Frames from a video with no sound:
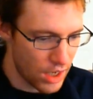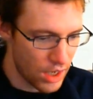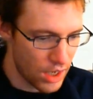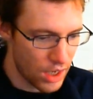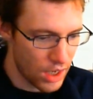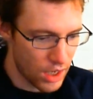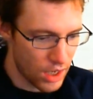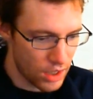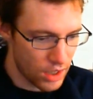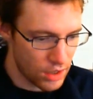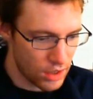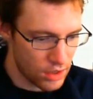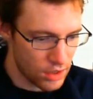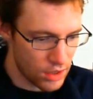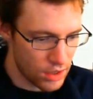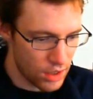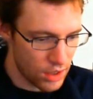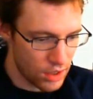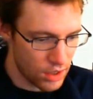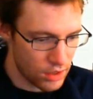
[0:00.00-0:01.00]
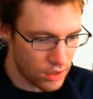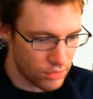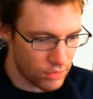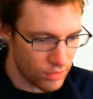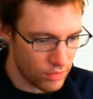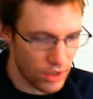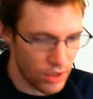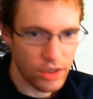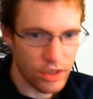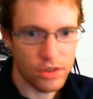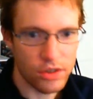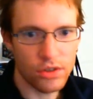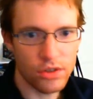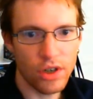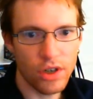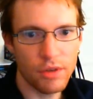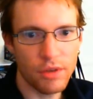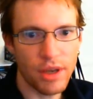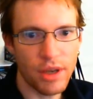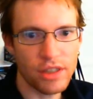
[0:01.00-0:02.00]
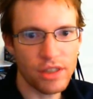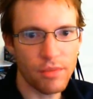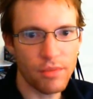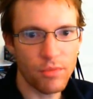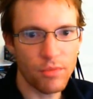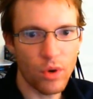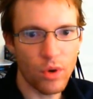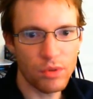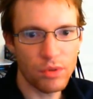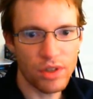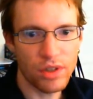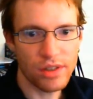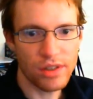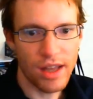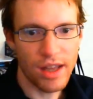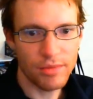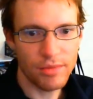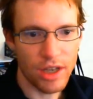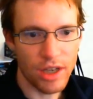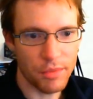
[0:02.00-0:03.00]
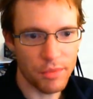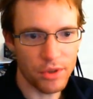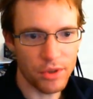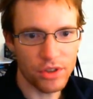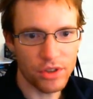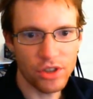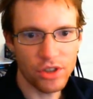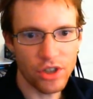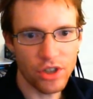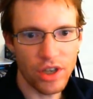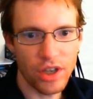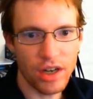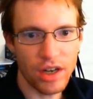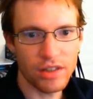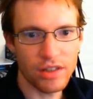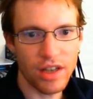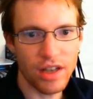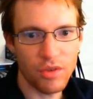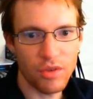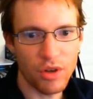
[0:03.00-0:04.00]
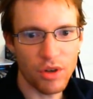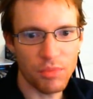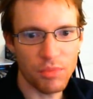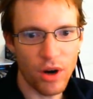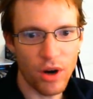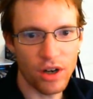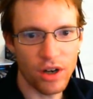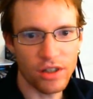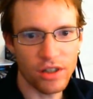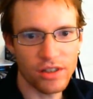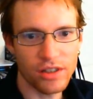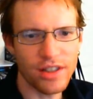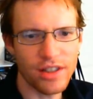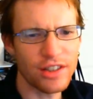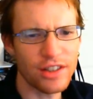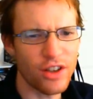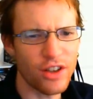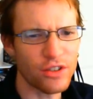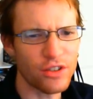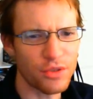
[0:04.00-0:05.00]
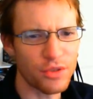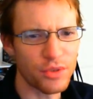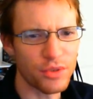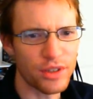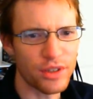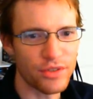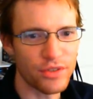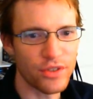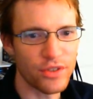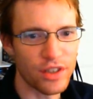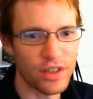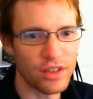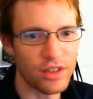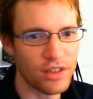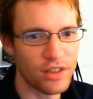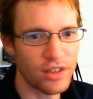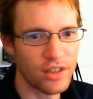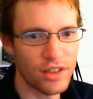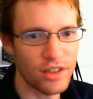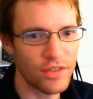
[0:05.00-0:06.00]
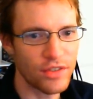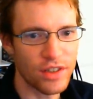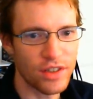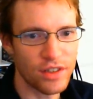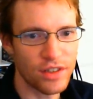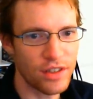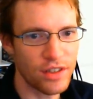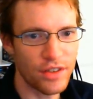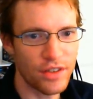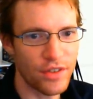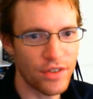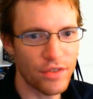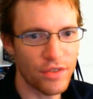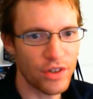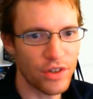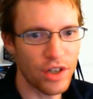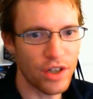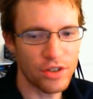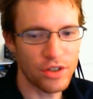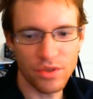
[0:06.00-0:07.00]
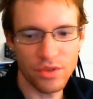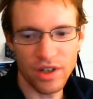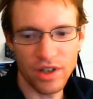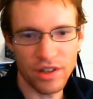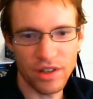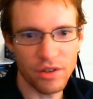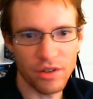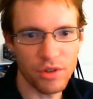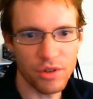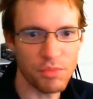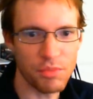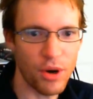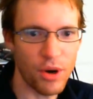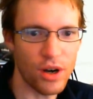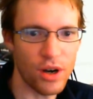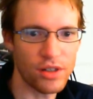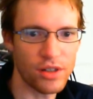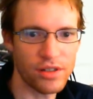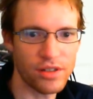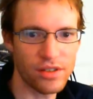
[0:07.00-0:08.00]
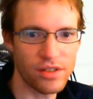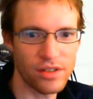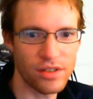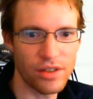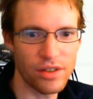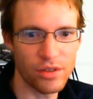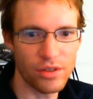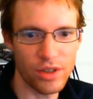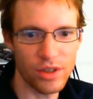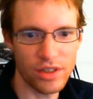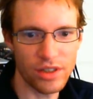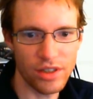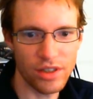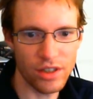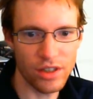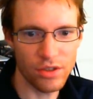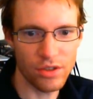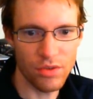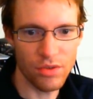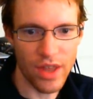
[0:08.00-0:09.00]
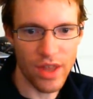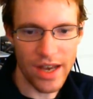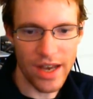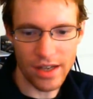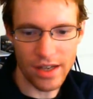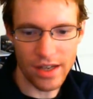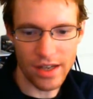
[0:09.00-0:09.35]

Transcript: And, uh, and trying to make something work with this laptop, or at least show you how to take one apart, because that's also really fun, even, even if you're not doing anything with the parts. So let's get to that.